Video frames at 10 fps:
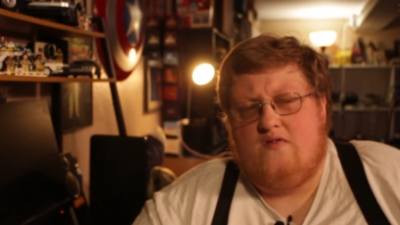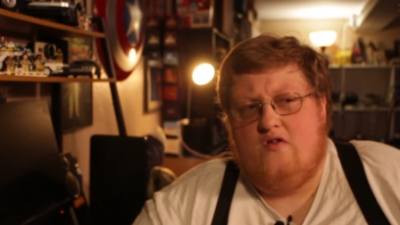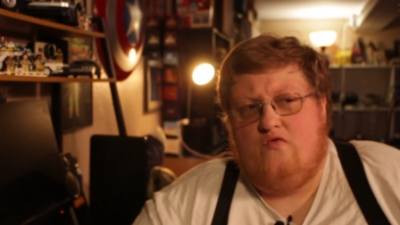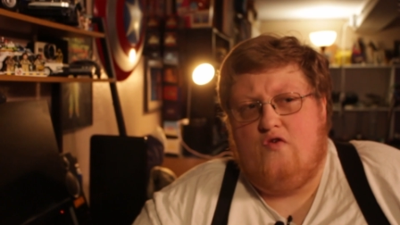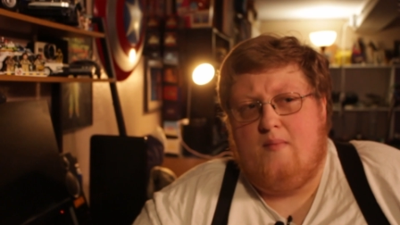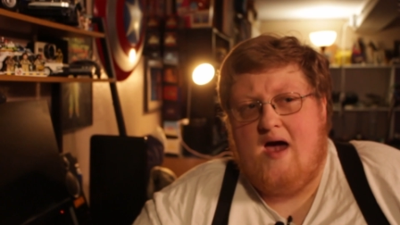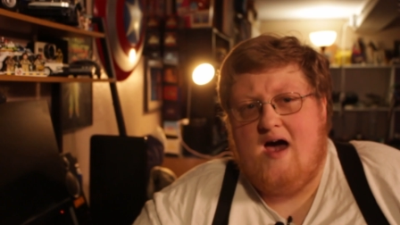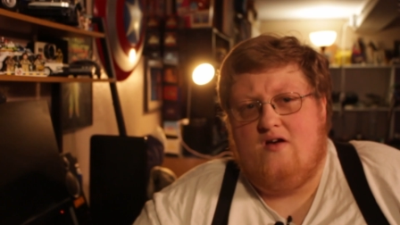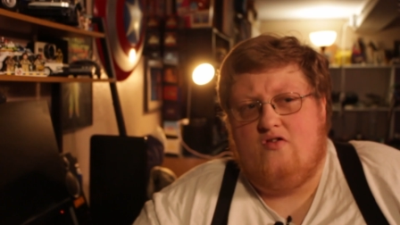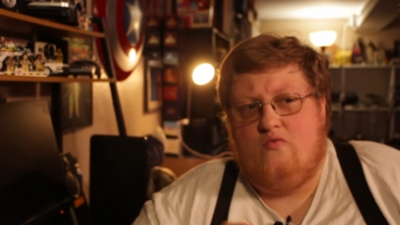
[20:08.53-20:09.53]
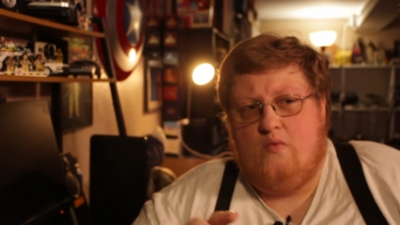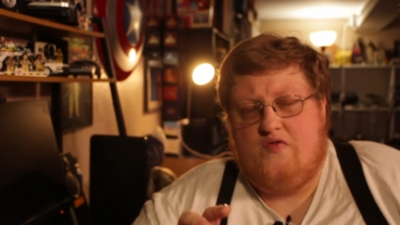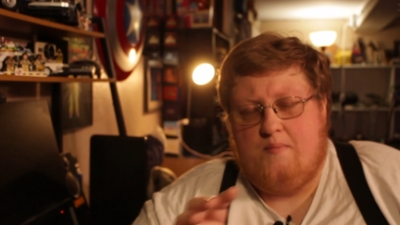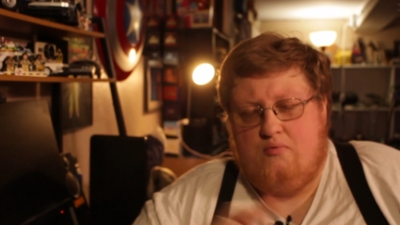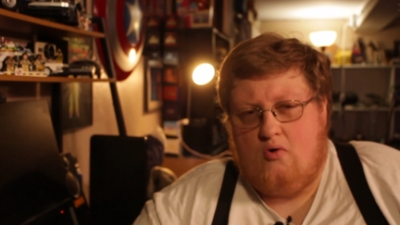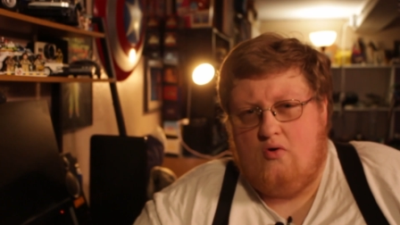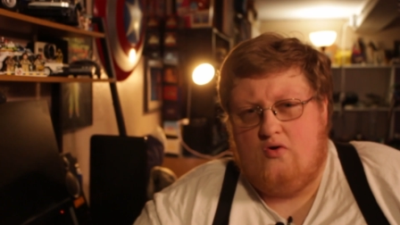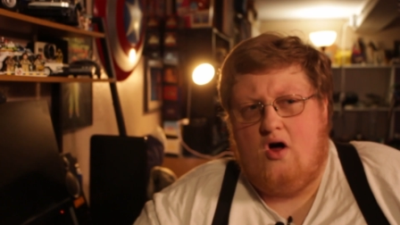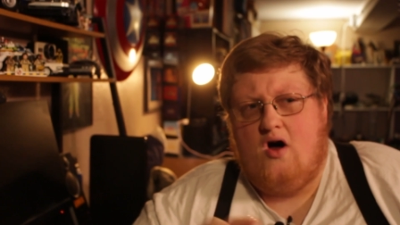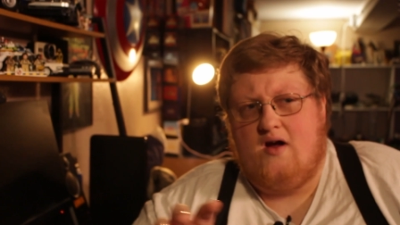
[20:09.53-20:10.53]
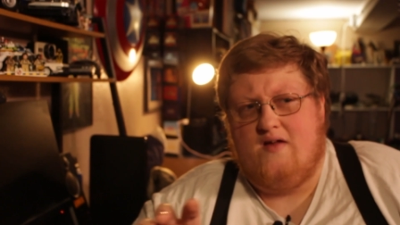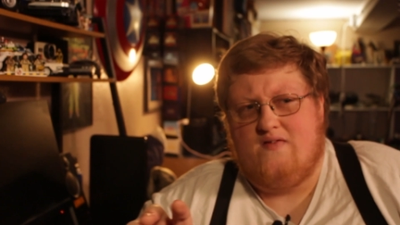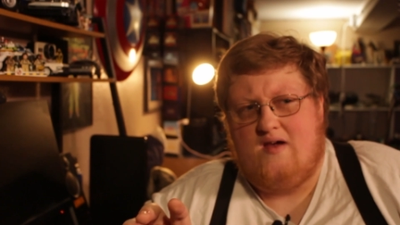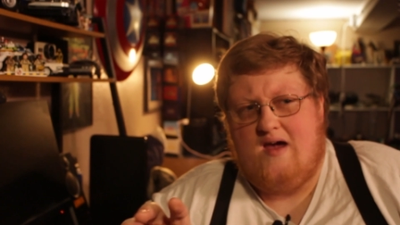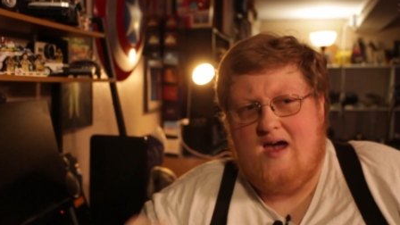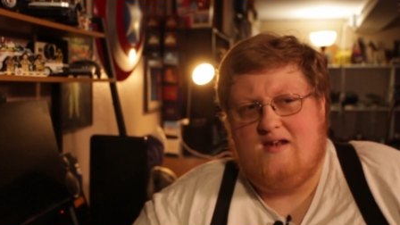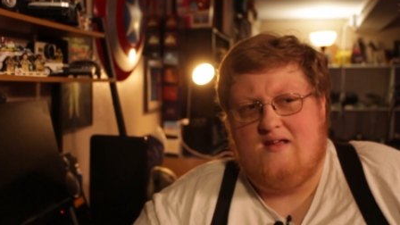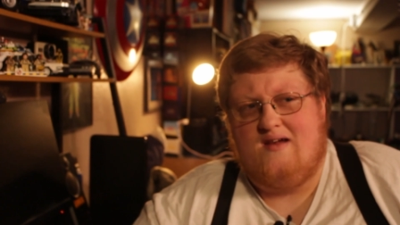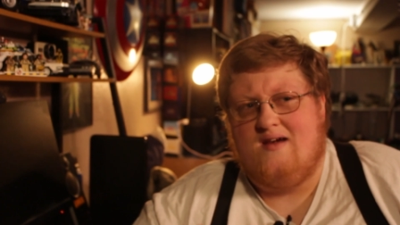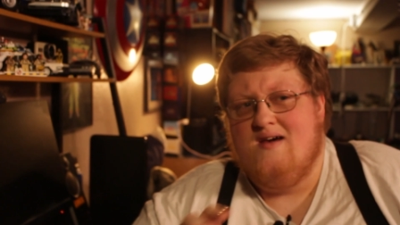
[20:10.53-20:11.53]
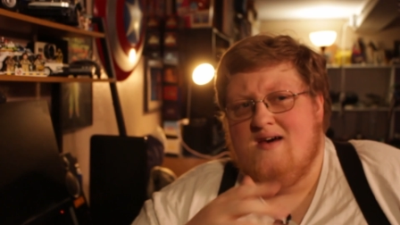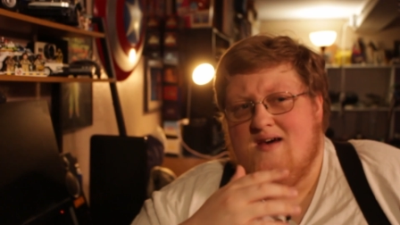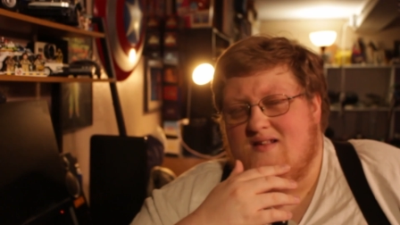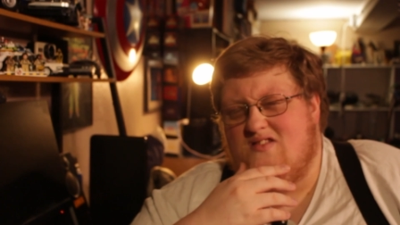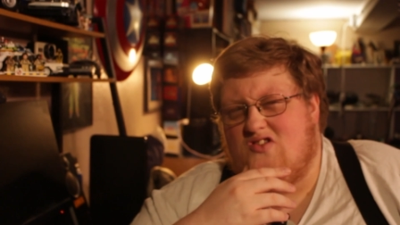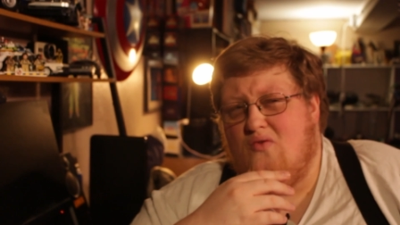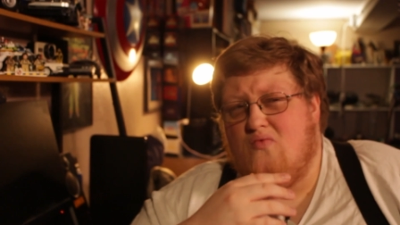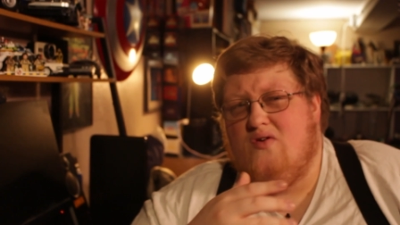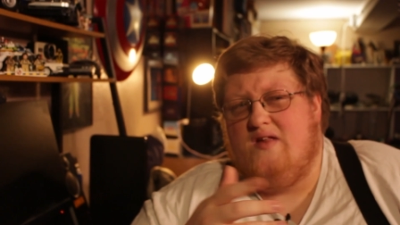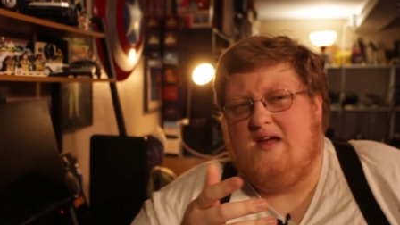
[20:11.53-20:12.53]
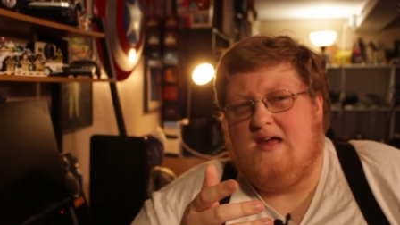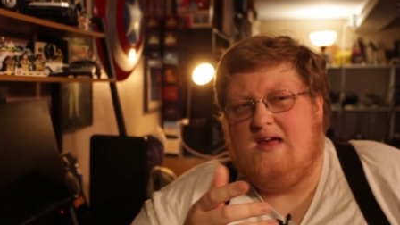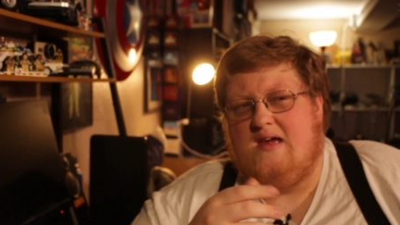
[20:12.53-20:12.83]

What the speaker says: that this film has with the prologue and the ending don't really,